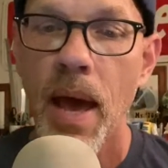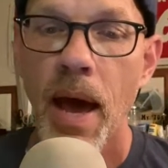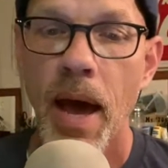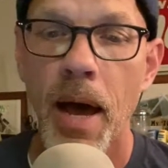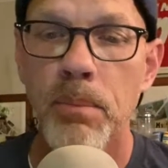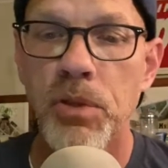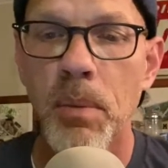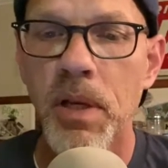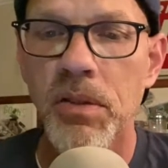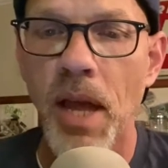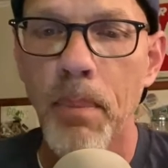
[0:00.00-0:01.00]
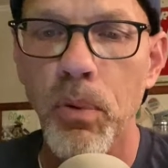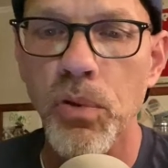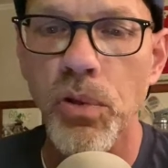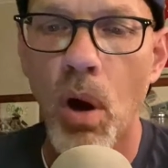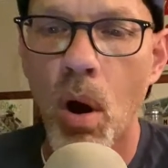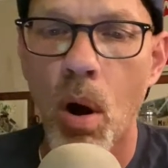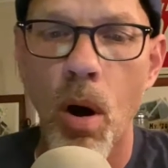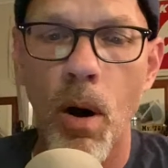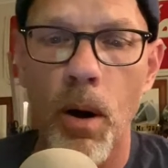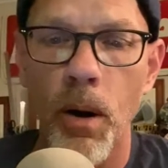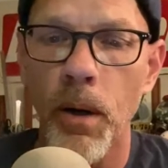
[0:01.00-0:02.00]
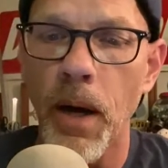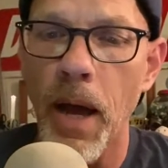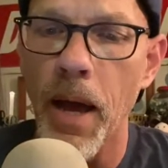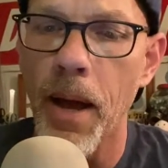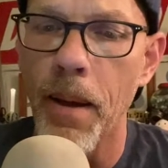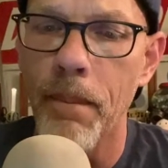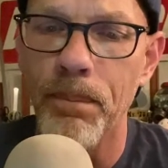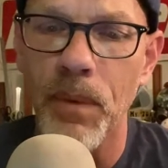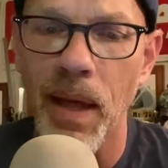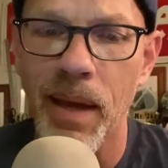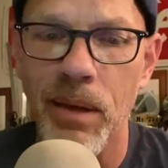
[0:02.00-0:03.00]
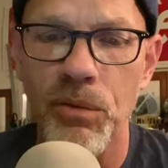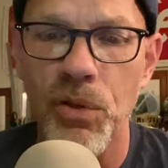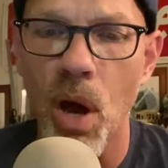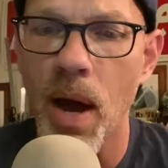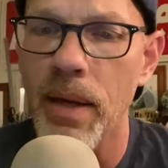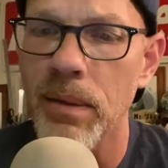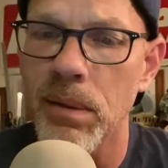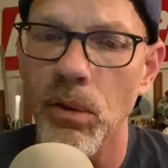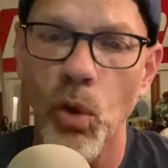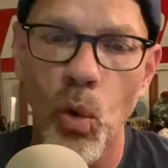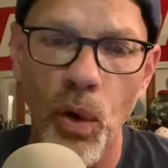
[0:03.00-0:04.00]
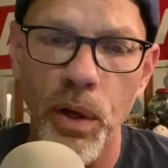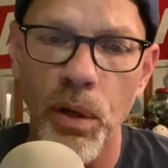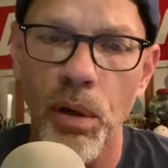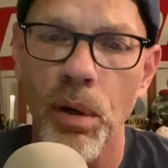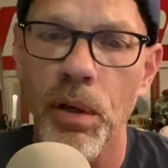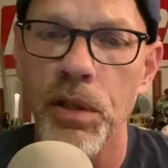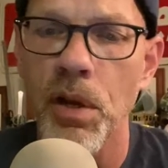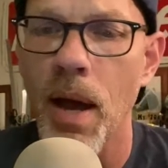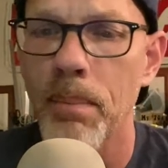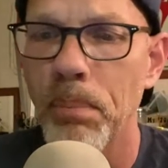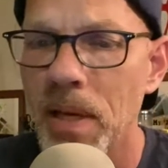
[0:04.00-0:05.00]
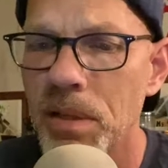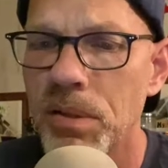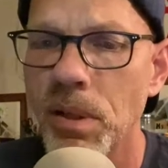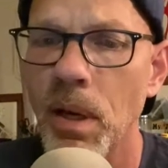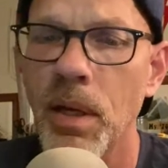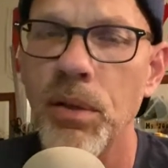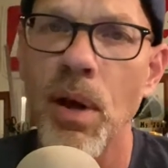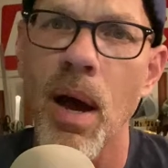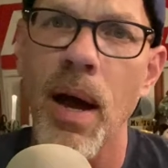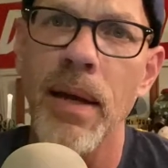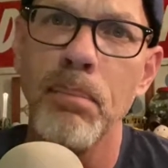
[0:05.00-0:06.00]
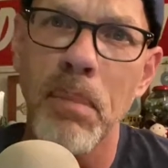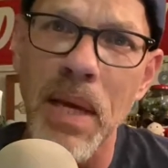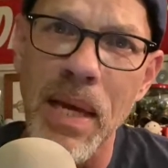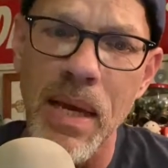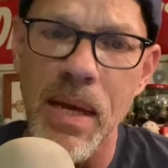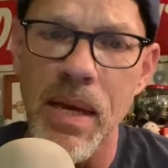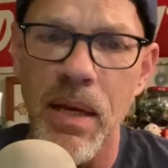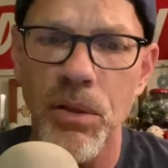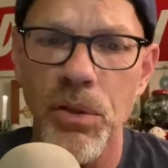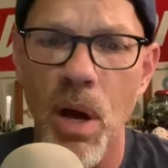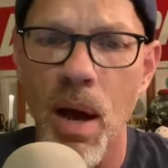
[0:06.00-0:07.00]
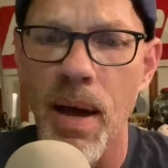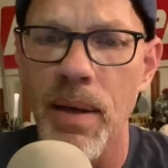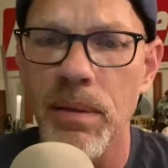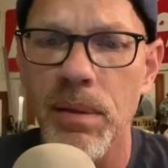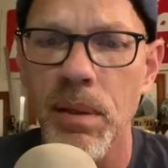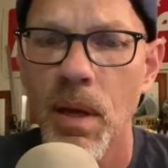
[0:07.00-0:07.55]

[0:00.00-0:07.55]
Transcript: Um, some of the examples are um, like dot lawyer and dot pizza and dot me and dot